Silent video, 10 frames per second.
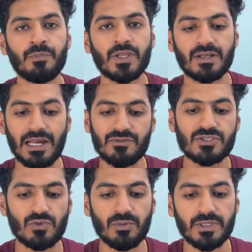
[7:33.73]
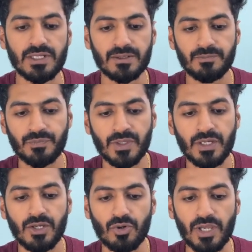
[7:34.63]
Graphics will be there.
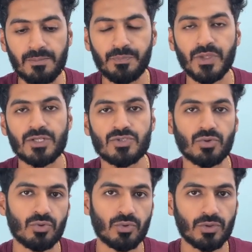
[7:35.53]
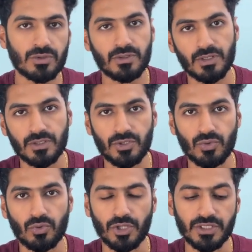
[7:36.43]
Okay, so you
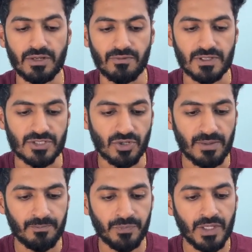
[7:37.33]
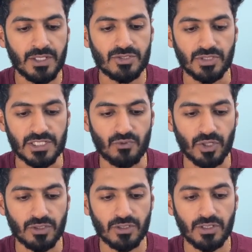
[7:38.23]
got the difference. Okay, so that's
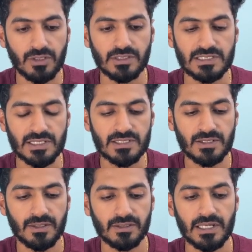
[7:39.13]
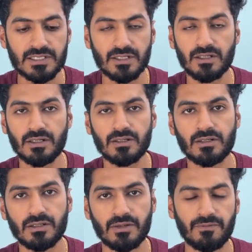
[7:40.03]
what this is. There's a
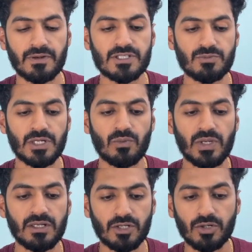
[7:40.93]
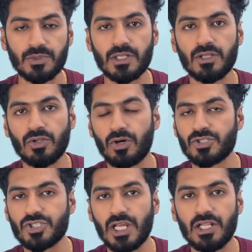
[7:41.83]
difference between terminal or
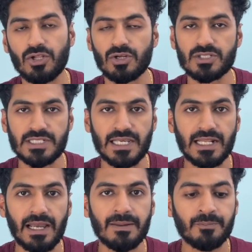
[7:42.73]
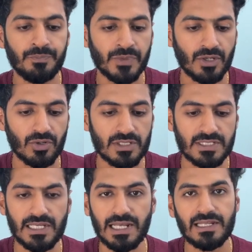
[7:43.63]
shell or CLI. Okay,
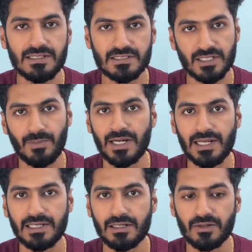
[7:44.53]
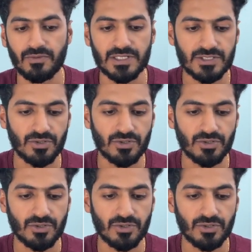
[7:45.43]
CLI is command line interface.